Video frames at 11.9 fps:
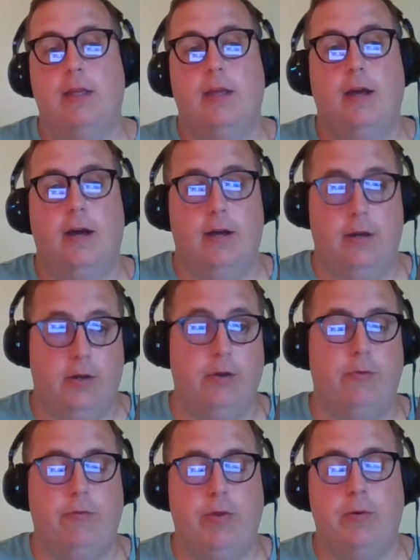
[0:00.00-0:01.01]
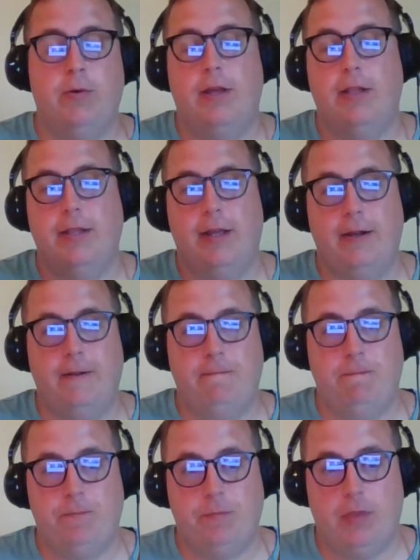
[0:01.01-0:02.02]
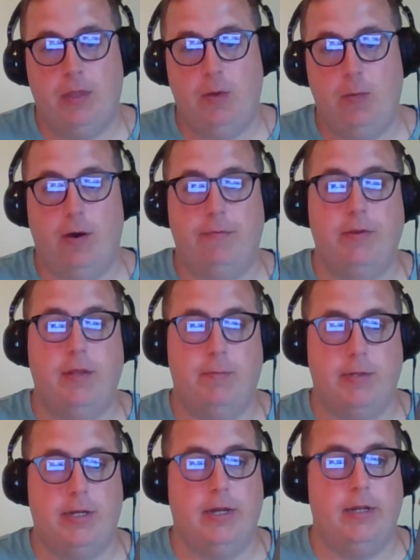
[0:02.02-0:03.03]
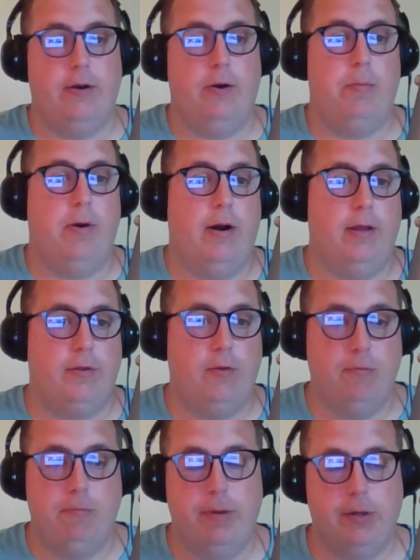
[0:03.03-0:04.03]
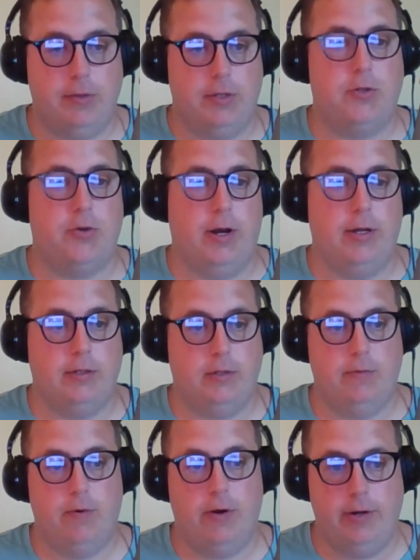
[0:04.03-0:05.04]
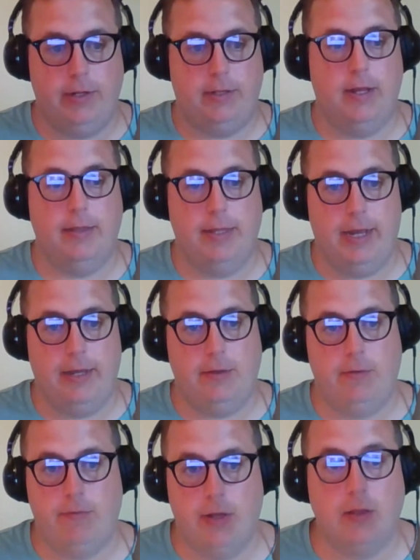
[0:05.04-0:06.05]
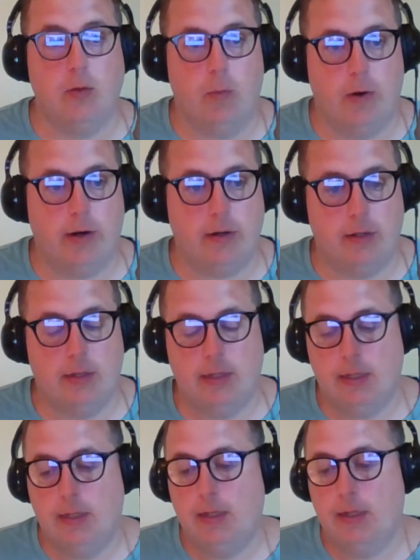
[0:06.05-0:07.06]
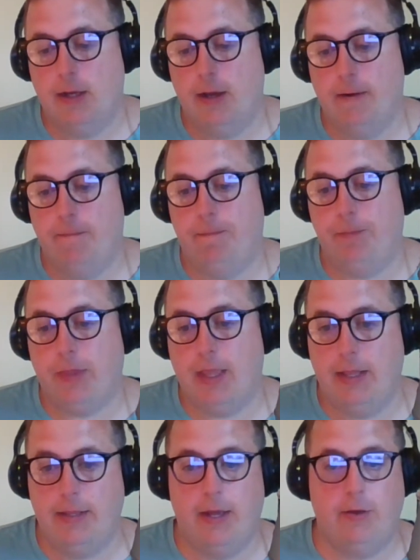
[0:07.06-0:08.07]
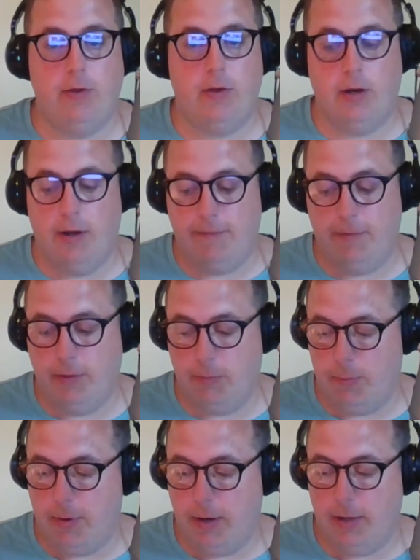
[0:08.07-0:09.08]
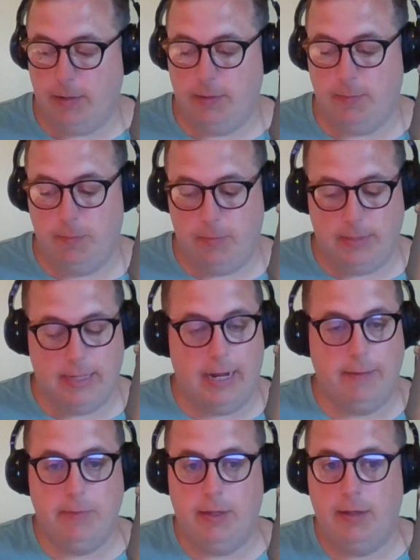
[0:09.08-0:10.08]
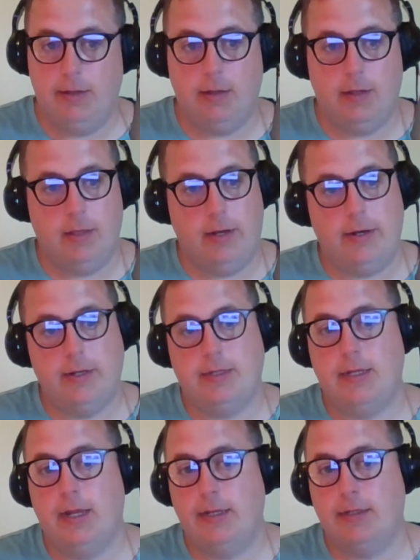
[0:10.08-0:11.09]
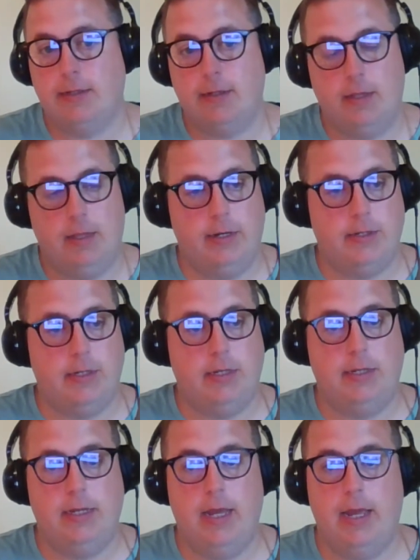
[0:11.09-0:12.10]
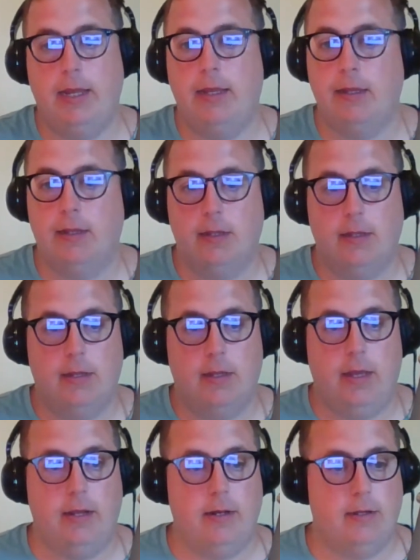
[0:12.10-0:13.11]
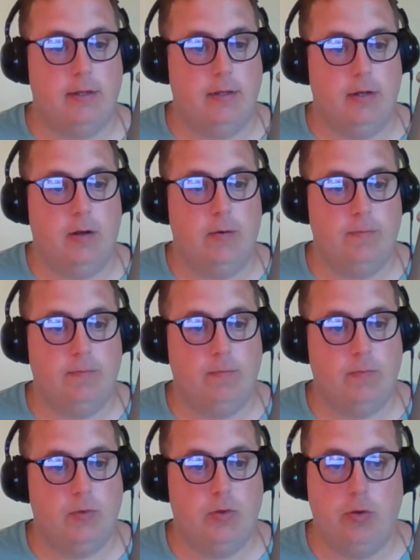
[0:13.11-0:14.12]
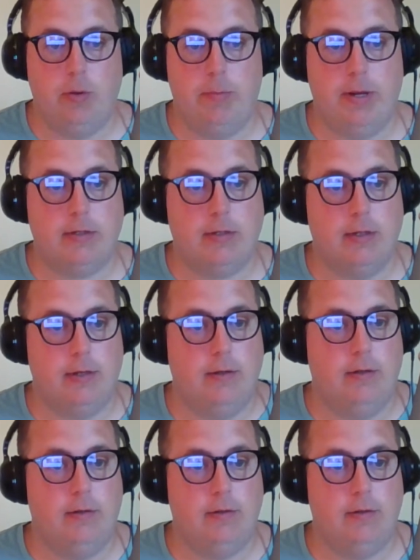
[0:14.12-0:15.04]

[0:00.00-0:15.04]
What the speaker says: a good review, and then you offer them a secondary product. You've built the trust. You've already done that. You've done the work. And now you can offer them a product, timely, clear, concise, clear CTA, and, do your best. And,